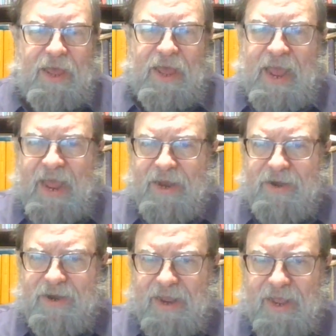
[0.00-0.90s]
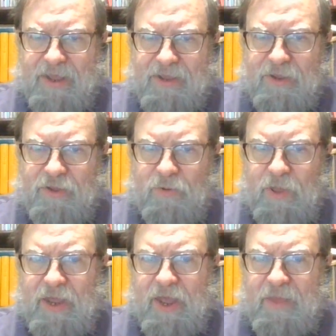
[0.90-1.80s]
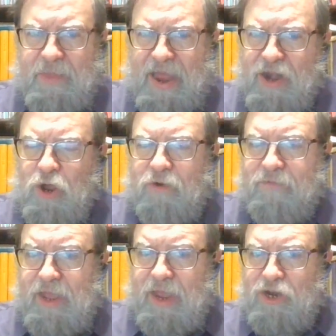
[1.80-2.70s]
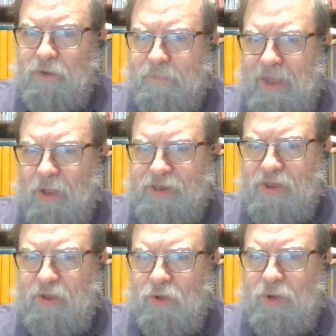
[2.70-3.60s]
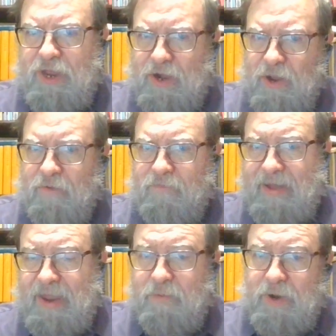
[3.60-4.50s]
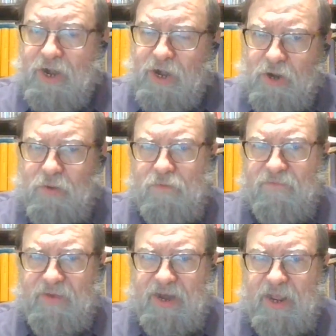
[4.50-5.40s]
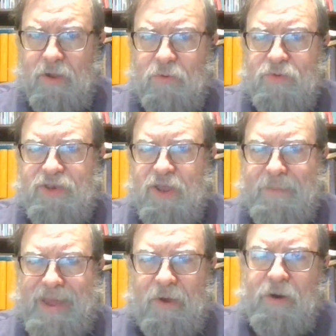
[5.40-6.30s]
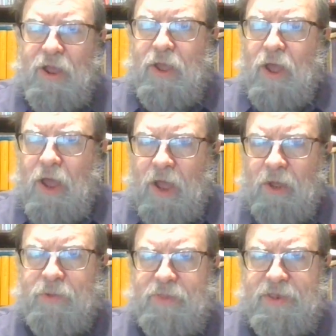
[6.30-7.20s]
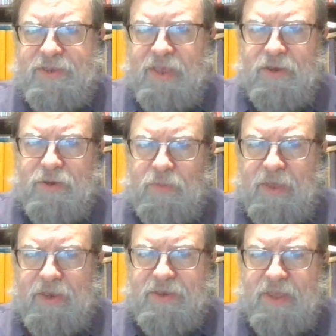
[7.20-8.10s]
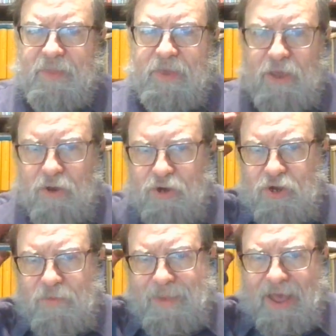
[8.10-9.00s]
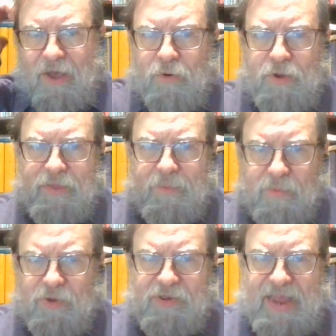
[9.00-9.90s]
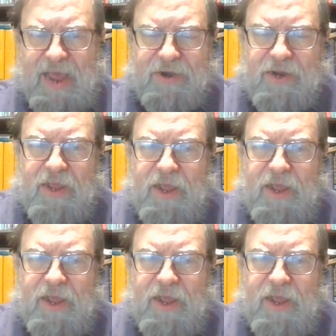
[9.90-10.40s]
And click on that notification bell so you'll get notified when new videos come out. All of these things are things that the YouTube algorithm looks at